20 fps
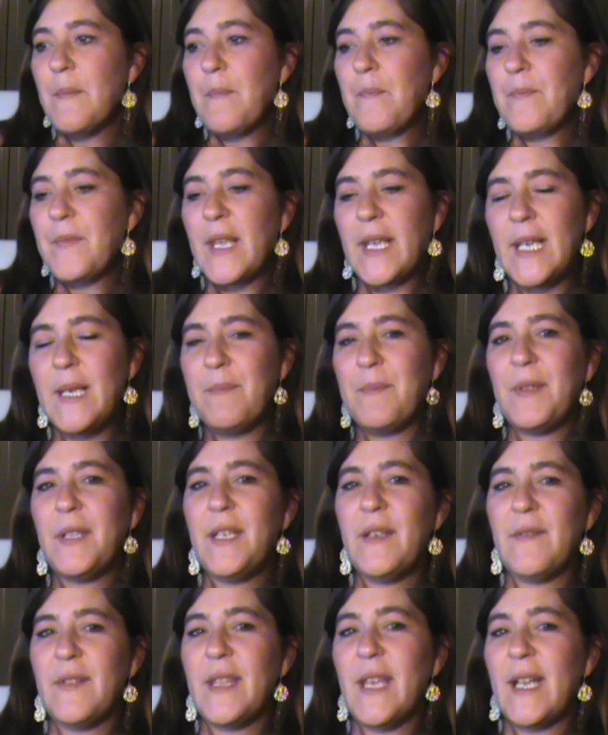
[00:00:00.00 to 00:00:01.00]
They keep
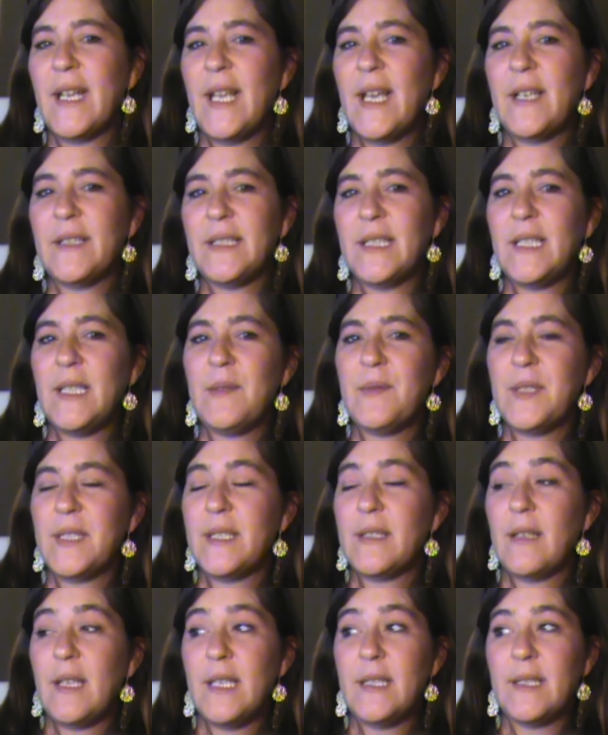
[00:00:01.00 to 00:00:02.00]
leaving that out, that
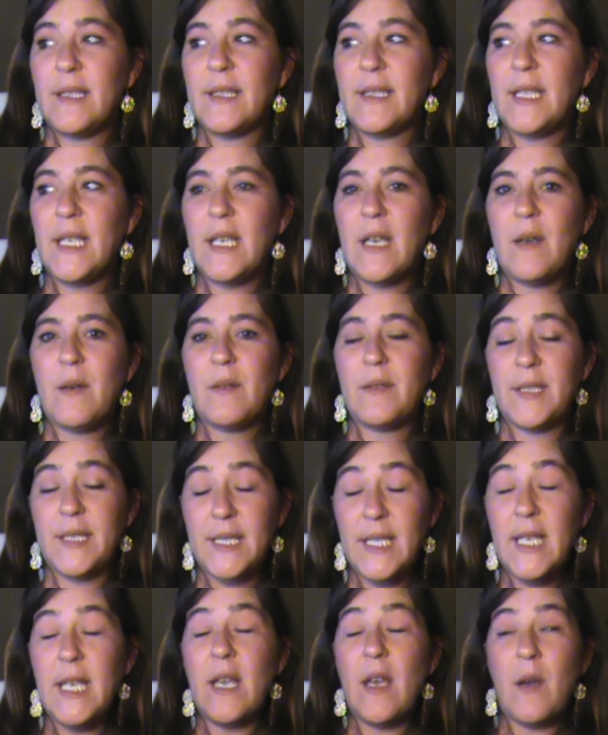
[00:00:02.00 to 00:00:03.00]
he's a
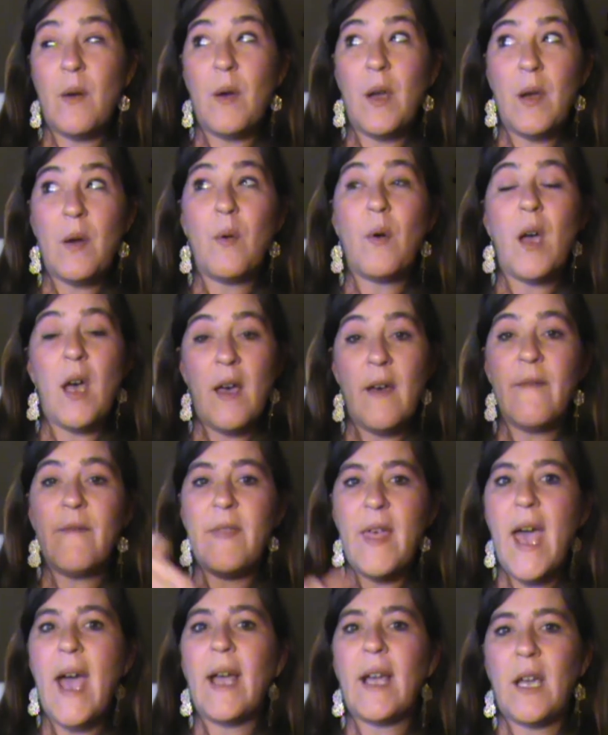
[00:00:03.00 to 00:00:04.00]
COO of
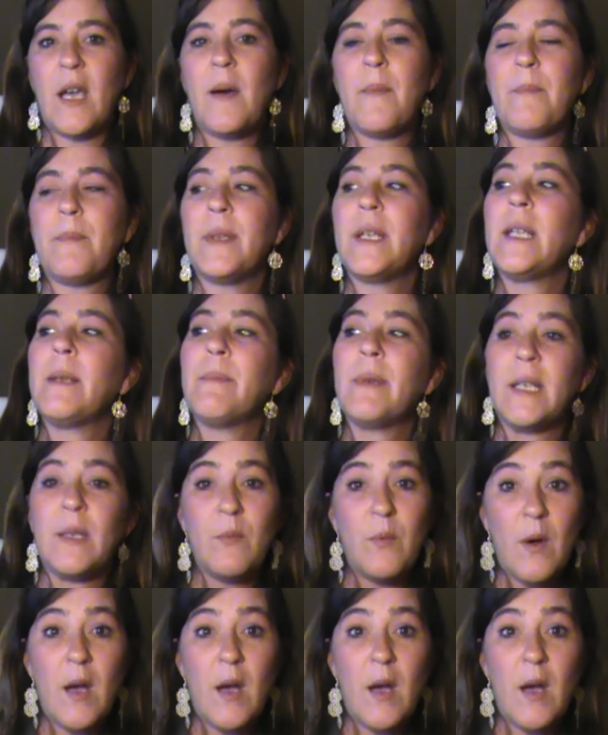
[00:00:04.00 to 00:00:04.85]
that company, but he